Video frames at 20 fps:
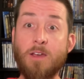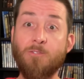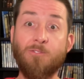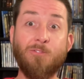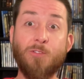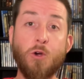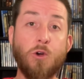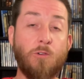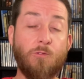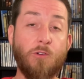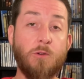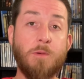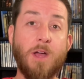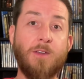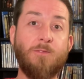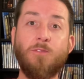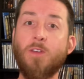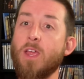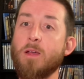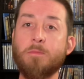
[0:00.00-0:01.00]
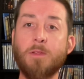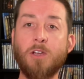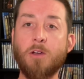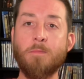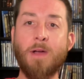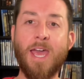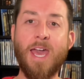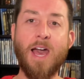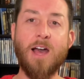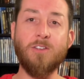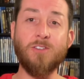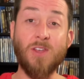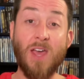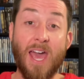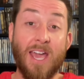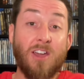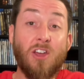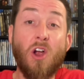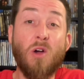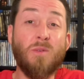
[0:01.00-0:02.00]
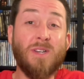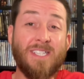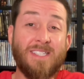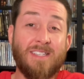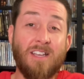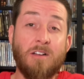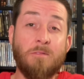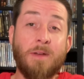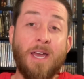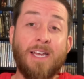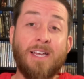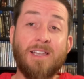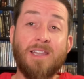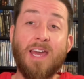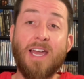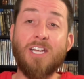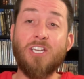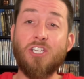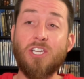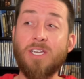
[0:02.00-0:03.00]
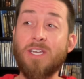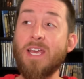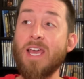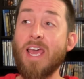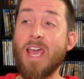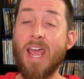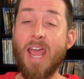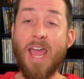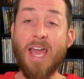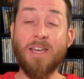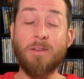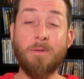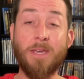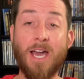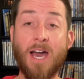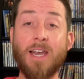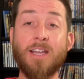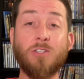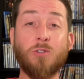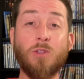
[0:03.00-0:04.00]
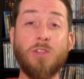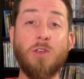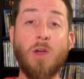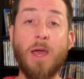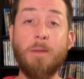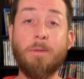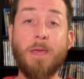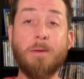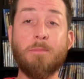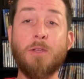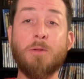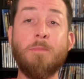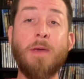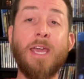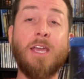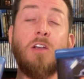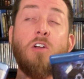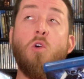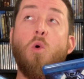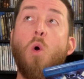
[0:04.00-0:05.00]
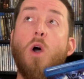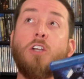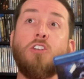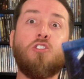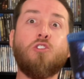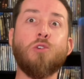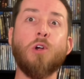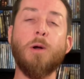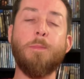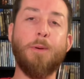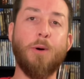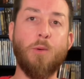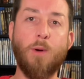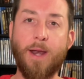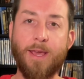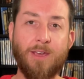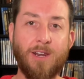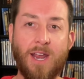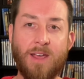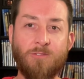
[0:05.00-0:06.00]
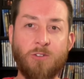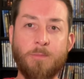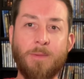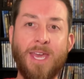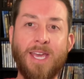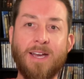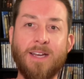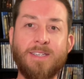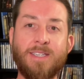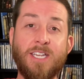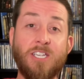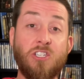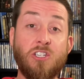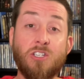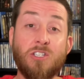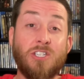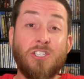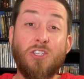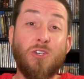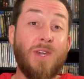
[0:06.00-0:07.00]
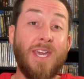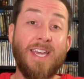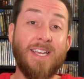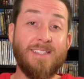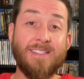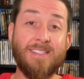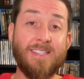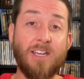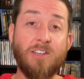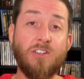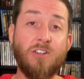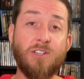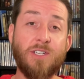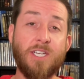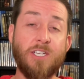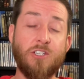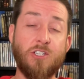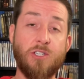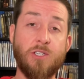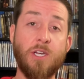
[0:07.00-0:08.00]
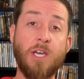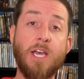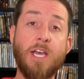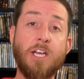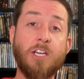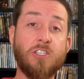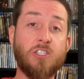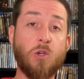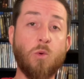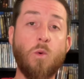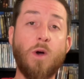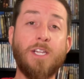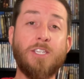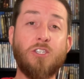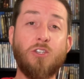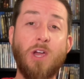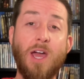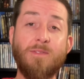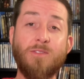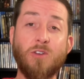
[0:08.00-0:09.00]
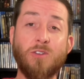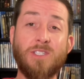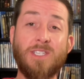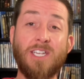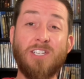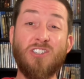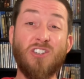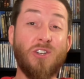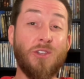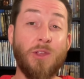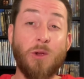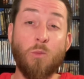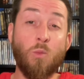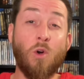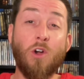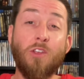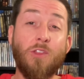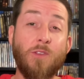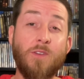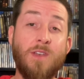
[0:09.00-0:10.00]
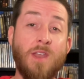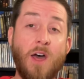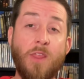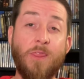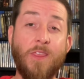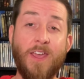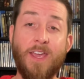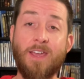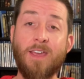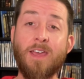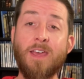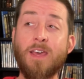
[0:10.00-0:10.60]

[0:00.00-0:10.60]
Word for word: food for my family or my house, I could always sell my collection and to be honest with you, I'd be able to make quadruple what I could ever make on digital because you can't sell your digital. So once you have those digital, they're worth nothing.